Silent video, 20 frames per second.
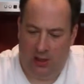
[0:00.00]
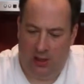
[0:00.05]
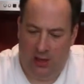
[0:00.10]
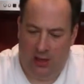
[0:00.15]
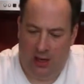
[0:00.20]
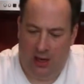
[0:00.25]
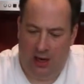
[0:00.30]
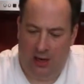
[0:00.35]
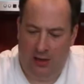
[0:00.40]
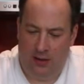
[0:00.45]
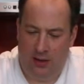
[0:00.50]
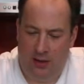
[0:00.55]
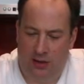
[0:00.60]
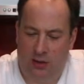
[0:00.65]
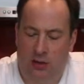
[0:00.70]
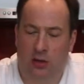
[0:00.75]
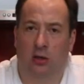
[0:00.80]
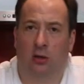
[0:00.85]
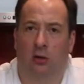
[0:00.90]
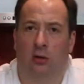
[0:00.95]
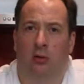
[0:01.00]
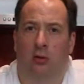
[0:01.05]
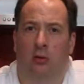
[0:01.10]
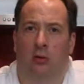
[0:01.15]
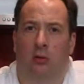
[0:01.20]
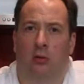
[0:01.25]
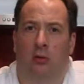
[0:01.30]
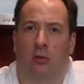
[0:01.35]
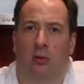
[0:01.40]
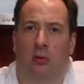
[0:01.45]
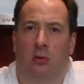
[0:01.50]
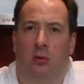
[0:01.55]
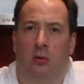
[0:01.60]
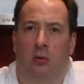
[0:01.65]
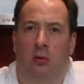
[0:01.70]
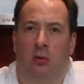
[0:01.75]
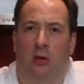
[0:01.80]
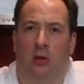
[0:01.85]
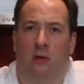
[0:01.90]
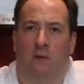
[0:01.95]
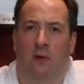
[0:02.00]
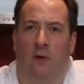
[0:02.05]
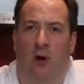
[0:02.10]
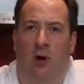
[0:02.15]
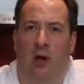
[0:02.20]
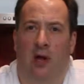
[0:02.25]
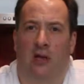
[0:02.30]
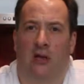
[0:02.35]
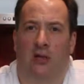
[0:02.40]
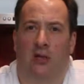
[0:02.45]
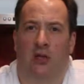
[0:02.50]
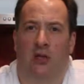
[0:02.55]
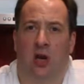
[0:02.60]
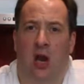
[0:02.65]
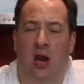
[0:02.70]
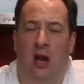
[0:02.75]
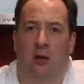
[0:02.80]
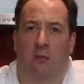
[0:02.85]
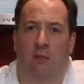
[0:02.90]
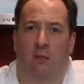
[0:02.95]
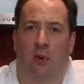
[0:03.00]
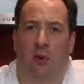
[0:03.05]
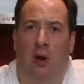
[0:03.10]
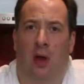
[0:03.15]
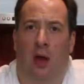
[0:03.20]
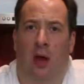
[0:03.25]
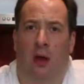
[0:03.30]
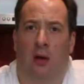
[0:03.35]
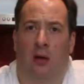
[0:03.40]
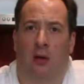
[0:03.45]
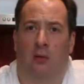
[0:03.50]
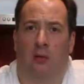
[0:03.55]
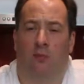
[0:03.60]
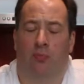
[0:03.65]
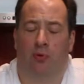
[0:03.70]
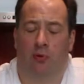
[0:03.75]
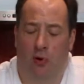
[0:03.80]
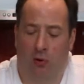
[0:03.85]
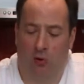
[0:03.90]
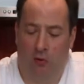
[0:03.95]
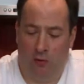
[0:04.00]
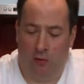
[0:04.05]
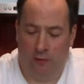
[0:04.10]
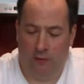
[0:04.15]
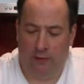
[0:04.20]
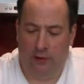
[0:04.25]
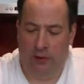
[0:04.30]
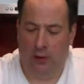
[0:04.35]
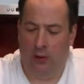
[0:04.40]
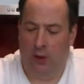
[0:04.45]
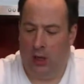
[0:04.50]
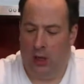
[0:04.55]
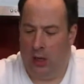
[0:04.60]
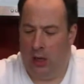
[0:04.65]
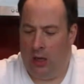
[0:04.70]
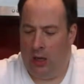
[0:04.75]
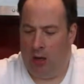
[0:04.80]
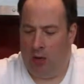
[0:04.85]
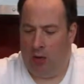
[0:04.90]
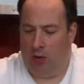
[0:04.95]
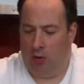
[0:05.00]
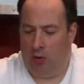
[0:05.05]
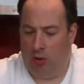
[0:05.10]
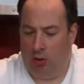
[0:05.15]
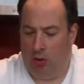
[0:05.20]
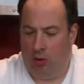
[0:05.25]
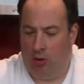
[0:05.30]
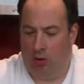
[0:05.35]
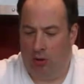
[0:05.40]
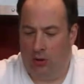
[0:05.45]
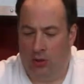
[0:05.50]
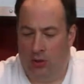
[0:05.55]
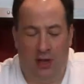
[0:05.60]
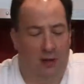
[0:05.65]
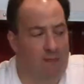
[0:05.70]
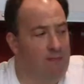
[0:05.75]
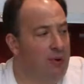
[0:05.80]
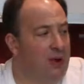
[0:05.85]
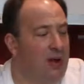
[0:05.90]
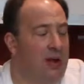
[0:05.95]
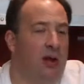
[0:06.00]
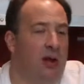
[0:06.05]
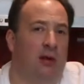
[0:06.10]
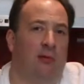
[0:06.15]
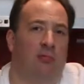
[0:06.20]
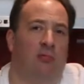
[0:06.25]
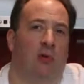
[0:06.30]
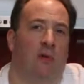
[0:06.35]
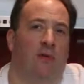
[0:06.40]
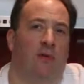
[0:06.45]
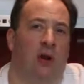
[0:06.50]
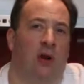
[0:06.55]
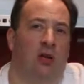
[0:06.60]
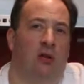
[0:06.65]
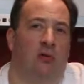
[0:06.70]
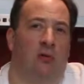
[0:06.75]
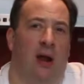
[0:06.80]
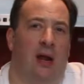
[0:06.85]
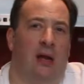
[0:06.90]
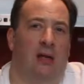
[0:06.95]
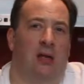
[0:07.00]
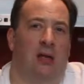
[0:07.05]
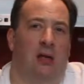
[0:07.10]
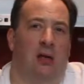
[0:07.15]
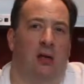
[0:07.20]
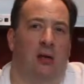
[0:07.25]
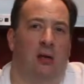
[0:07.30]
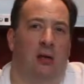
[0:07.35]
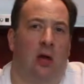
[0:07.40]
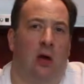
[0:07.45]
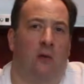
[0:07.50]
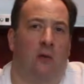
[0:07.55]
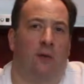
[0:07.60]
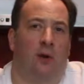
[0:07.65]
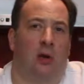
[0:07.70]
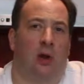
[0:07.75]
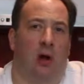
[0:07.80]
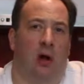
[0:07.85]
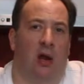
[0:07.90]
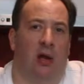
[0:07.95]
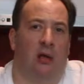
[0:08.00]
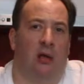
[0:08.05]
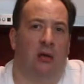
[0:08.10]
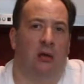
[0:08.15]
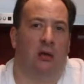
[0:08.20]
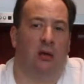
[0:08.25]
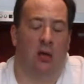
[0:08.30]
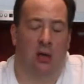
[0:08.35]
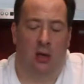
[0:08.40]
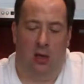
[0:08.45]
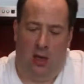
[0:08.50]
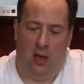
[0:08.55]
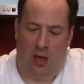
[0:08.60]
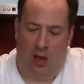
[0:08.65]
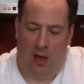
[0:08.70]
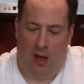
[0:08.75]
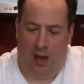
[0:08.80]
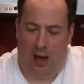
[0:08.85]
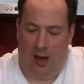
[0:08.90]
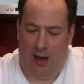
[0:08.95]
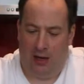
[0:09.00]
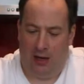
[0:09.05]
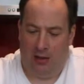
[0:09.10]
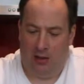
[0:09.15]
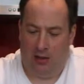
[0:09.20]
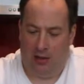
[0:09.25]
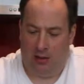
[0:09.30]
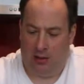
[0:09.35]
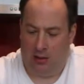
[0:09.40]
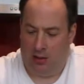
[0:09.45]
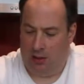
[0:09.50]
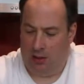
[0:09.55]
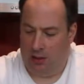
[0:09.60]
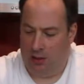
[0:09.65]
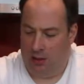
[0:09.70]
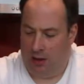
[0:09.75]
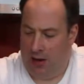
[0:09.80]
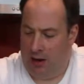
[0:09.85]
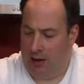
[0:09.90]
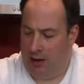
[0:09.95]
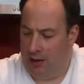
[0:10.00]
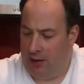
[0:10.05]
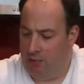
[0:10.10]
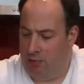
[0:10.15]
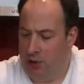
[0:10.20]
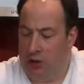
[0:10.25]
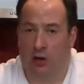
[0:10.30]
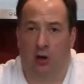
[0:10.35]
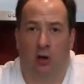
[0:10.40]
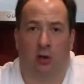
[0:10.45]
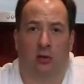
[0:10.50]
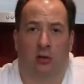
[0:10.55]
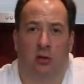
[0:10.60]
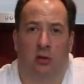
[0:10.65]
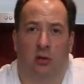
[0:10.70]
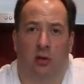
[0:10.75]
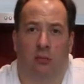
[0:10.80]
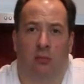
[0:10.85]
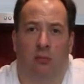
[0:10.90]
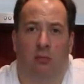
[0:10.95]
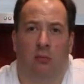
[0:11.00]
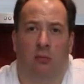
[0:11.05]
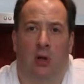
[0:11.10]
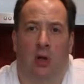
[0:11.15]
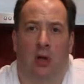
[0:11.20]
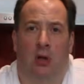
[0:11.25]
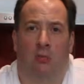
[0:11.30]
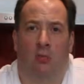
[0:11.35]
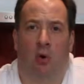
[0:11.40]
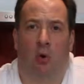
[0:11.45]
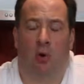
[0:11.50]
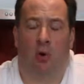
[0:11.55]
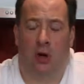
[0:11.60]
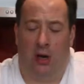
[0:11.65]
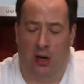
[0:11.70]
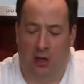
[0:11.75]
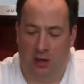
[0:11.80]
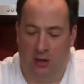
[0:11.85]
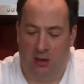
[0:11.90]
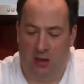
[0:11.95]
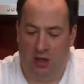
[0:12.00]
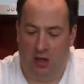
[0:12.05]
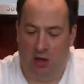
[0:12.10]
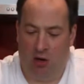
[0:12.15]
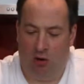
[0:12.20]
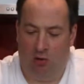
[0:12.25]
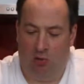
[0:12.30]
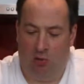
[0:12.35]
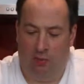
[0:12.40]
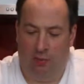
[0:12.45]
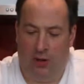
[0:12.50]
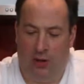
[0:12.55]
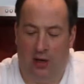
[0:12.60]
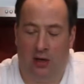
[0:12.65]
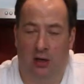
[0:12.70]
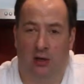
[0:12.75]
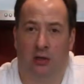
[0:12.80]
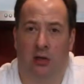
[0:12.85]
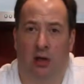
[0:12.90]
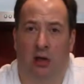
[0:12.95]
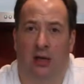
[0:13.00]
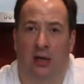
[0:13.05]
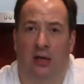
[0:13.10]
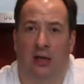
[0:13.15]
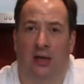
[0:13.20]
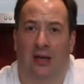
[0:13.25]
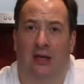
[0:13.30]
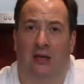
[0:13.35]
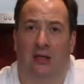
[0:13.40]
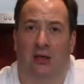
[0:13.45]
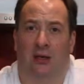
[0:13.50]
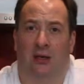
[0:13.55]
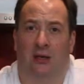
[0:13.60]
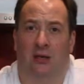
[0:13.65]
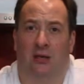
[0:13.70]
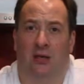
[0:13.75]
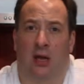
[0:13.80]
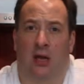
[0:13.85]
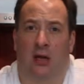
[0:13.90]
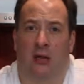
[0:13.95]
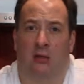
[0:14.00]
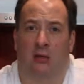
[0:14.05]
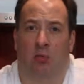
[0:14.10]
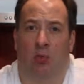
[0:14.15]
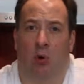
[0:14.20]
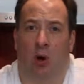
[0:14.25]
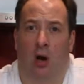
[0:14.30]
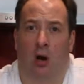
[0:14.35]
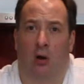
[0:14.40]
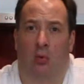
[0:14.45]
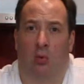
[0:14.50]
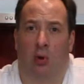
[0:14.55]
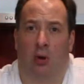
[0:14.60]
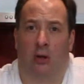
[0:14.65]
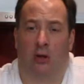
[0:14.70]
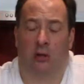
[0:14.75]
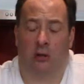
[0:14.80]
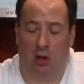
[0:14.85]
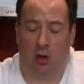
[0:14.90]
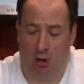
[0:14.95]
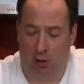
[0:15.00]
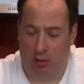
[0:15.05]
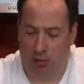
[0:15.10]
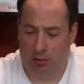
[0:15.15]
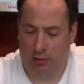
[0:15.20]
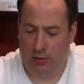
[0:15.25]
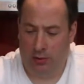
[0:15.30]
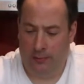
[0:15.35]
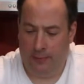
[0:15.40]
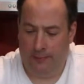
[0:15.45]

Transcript: either to divide, shape and prove, or to then be refrigerated overnight, and then I can return to them in the morning. The dough will be in a slightly easier state to work when it's cold,